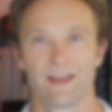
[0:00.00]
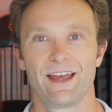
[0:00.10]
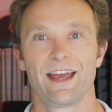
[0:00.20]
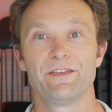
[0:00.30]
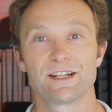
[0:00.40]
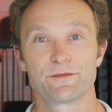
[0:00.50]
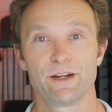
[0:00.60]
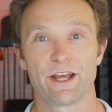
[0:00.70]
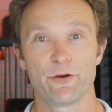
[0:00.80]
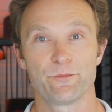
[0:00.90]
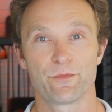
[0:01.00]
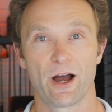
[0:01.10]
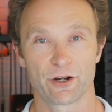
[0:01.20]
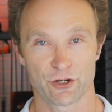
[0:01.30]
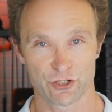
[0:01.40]
In this video, I'm
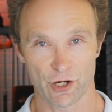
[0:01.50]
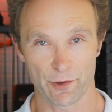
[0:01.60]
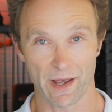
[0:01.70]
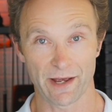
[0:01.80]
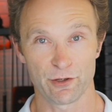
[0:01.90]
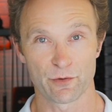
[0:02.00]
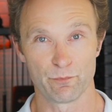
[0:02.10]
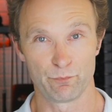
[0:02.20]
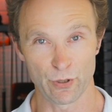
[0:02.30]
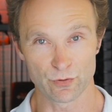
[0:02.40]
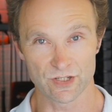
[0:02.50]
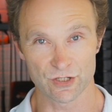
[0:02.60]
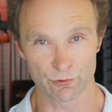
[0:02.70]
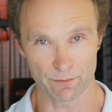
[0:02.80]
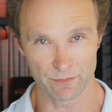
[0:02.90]
going to show you how you can boost
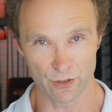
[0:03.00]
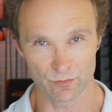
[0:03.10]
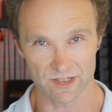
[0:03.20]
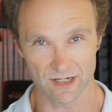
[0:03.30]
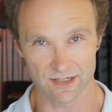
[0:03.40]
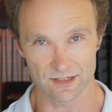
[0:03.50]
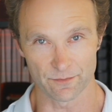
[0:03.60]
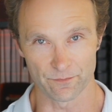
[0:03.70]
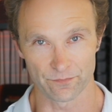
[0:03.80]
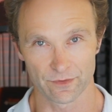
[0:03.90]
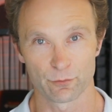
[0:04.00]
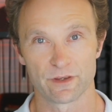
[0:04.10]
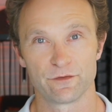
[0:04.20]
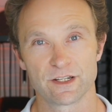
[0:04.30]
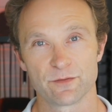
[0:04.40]
your immune system
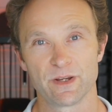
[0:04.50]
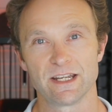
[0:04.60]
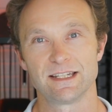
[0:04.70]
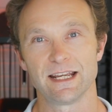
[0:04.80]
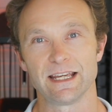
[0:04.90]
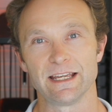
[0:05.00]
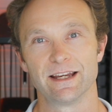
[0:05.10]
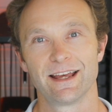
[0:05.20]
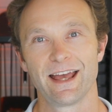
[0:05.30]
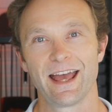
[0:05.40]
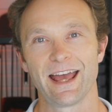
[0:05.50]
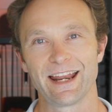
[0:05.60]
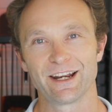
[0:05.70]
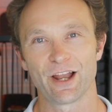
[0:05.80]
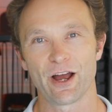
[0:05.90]
with vitamin D,
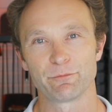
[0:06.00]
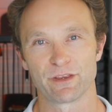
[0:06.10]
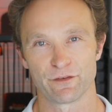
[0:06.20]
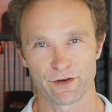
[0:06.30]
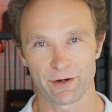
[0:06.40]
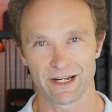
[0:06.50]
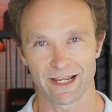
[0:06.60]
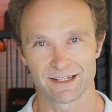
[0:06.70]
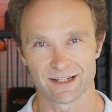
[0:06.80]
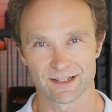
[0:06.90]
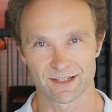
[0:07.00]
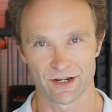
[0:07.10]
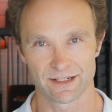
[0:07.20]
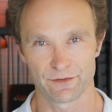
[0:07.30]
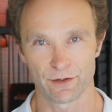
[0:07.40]
in line with the very latest scientific